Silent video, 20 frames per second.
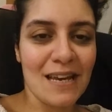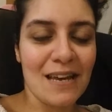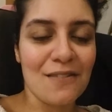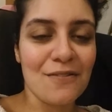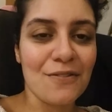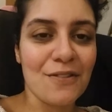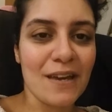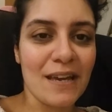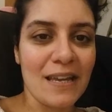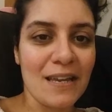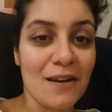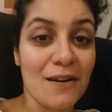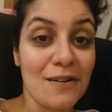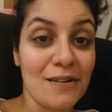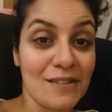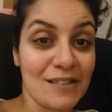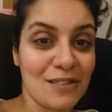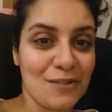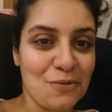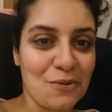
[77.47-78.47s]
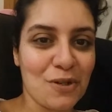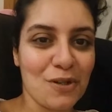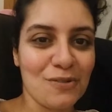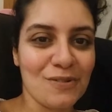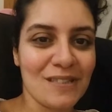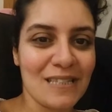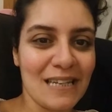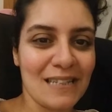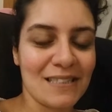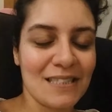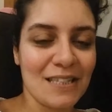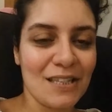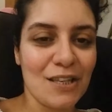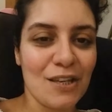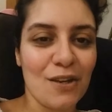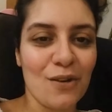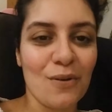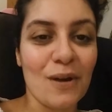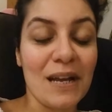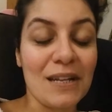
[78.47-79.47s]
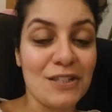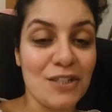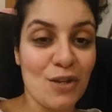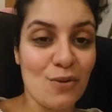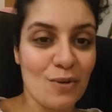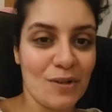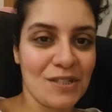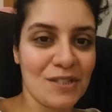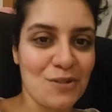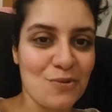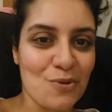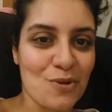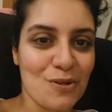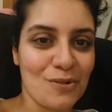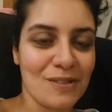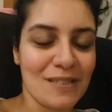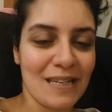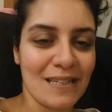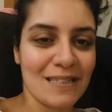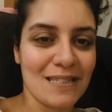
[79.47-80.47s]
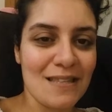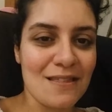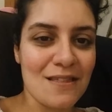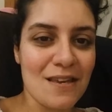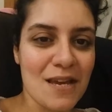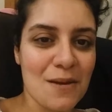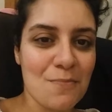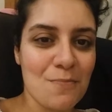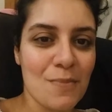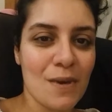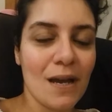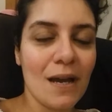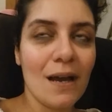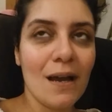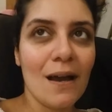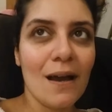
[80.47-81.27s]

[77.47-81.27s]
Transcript: and they are still contacting you and you are still contacting them.